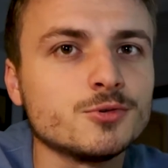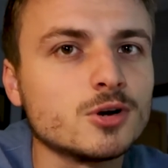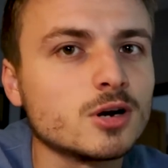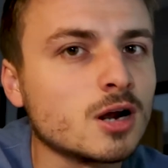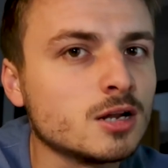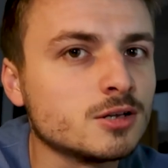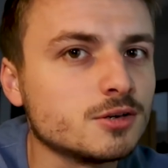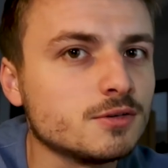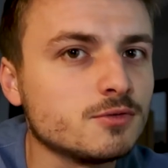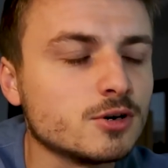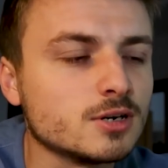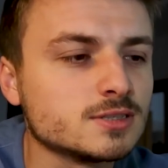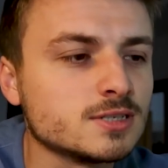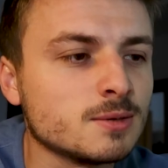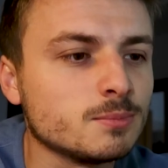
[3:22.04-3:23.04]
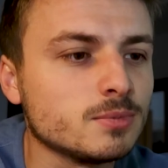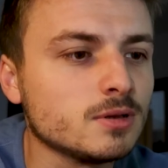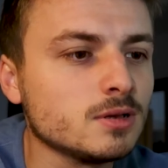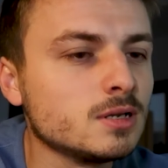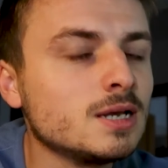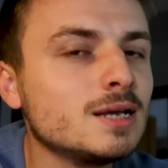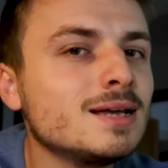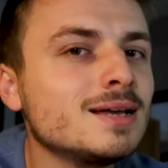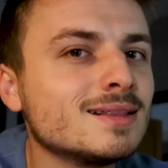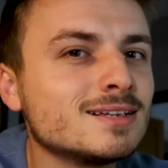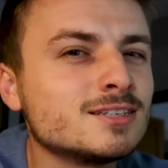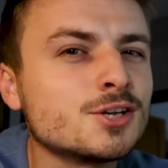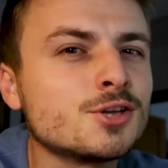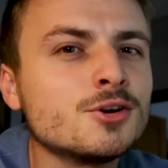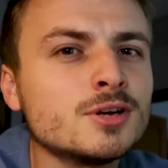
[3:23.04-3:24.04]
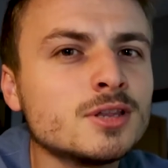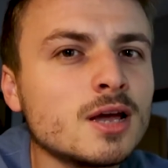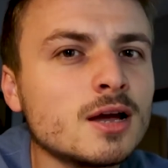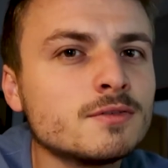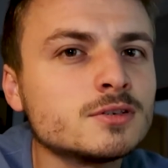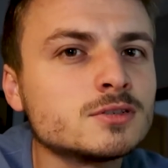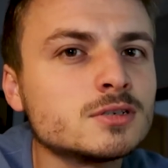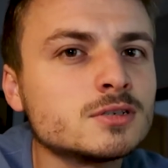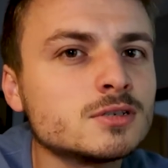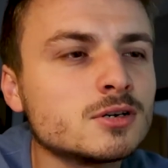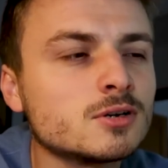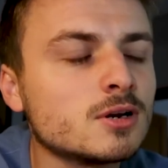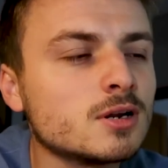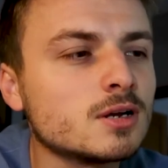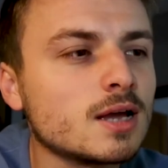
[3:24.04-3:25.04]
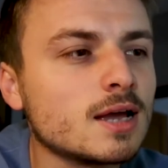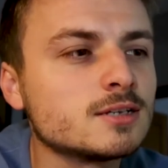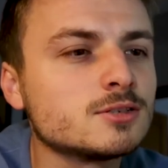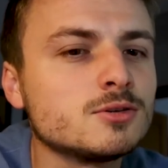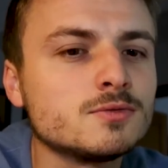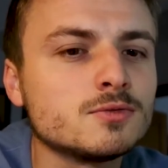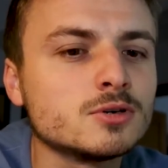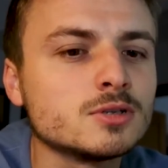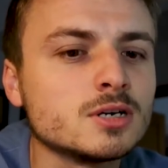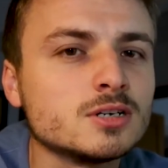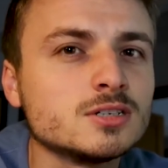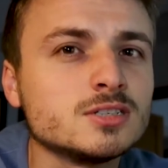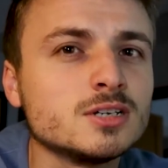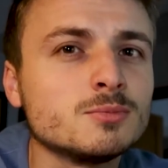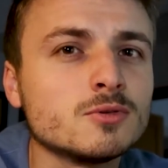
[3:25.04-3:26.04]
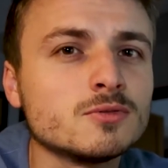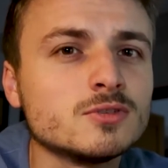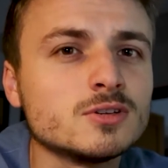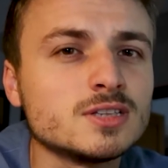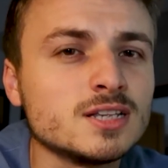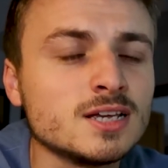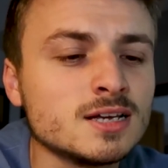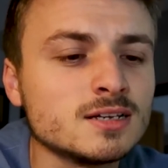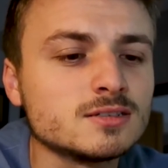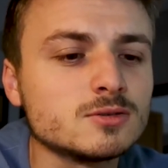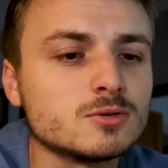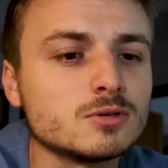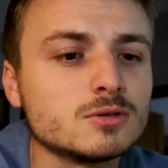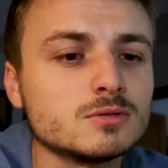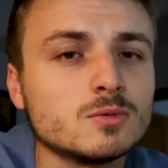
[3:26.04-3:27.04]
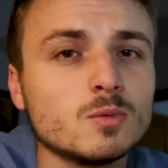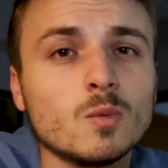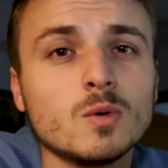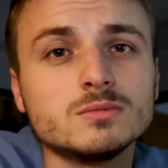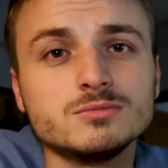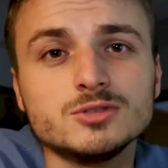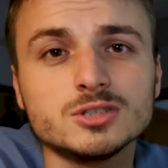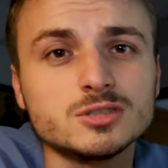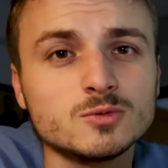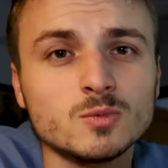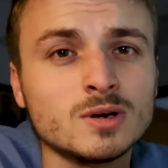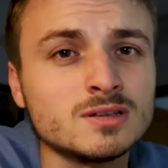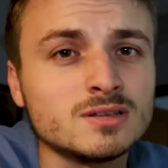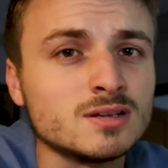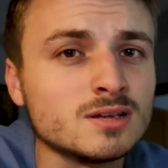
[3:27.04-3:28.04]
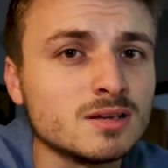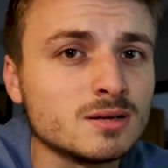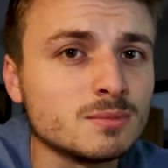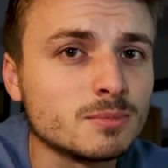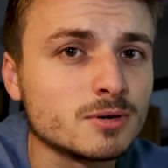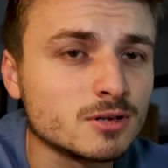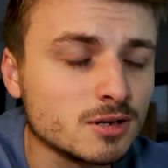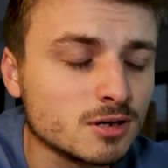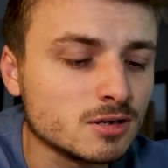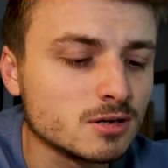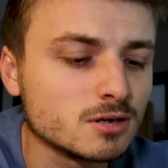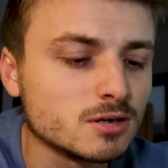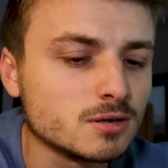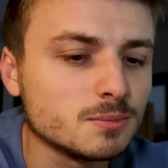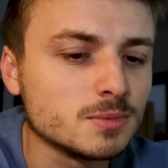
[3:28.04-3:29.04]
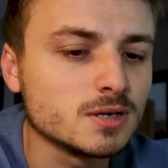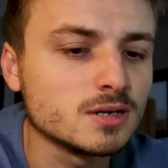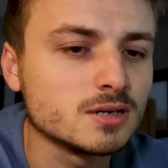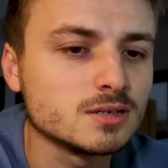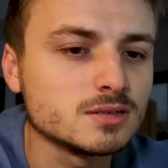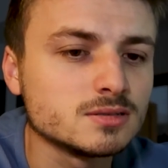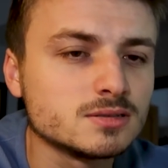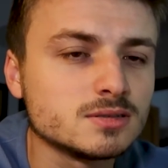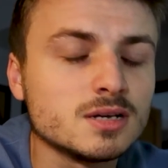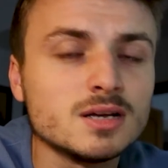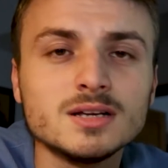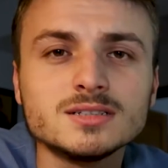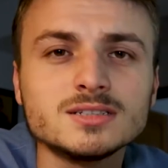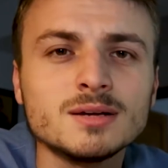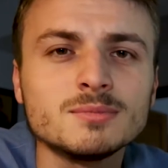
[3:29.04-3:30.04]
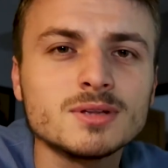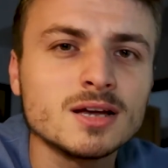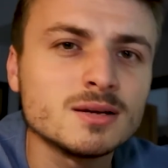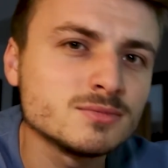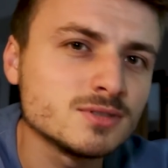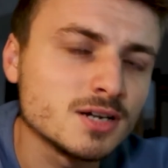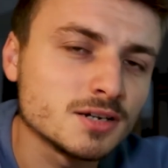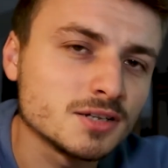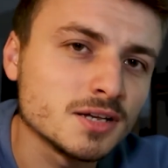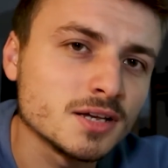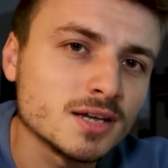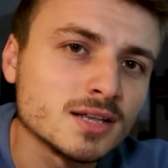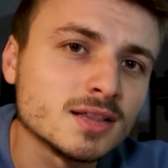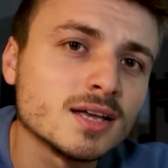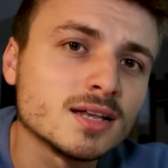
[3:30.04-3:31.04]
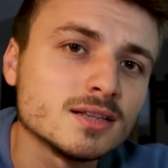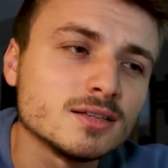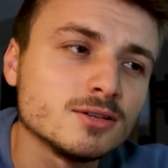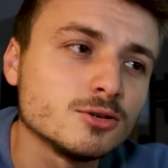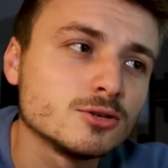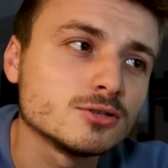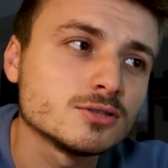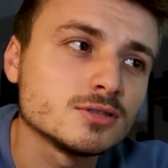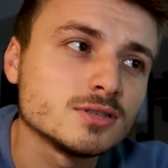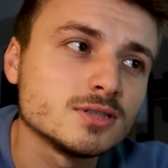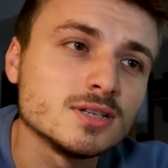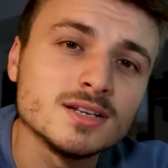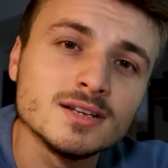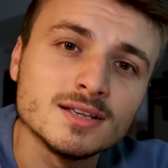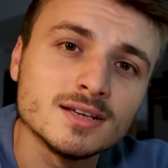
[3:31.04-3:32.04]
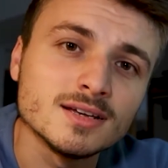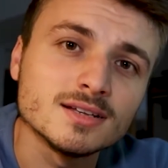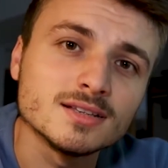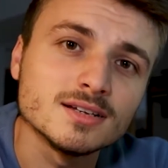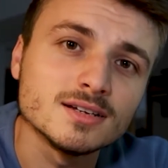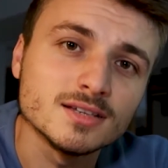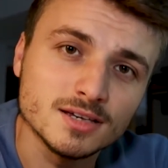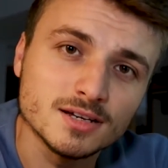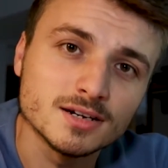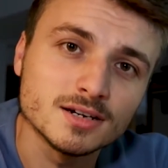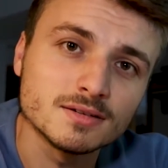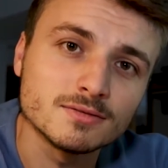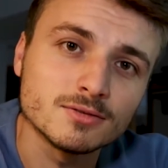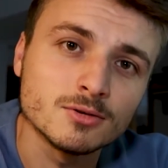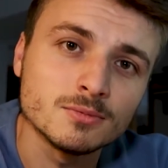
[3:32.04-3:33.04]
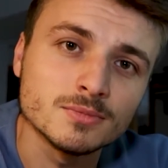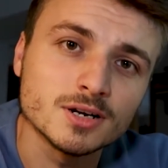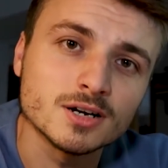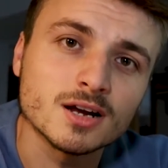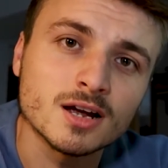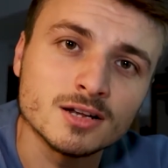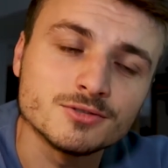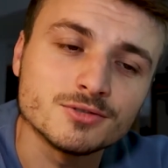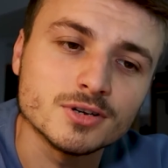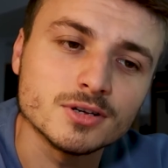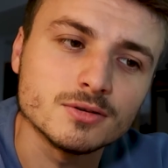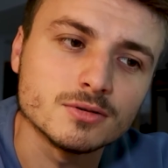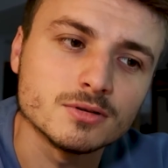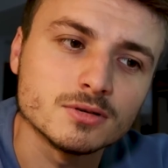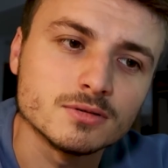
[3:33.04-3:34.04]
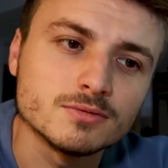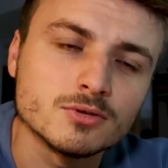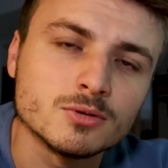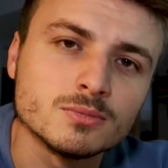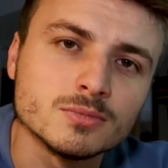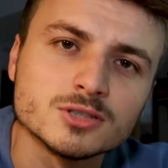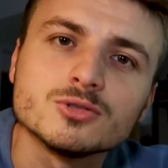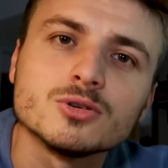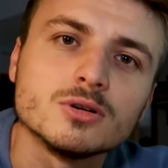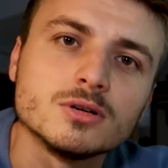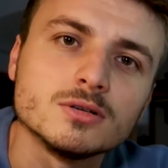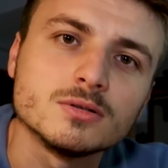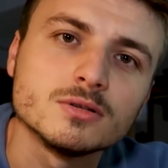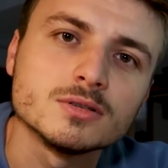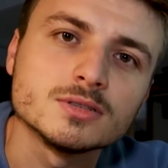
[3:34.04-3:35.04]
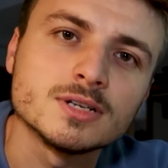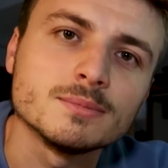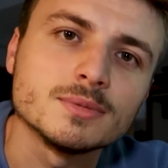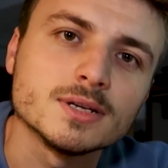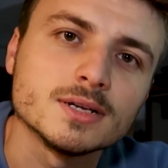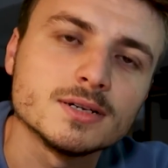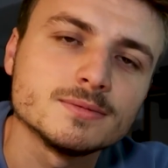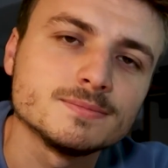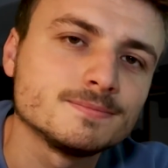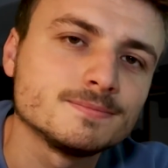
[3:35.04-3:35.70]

your country, for example, the security officers, they're gonna ask you for the receipt of the things, or just one thing in particular, because sometimes they're thinking that you're stealing the gear from their country or from a store or something.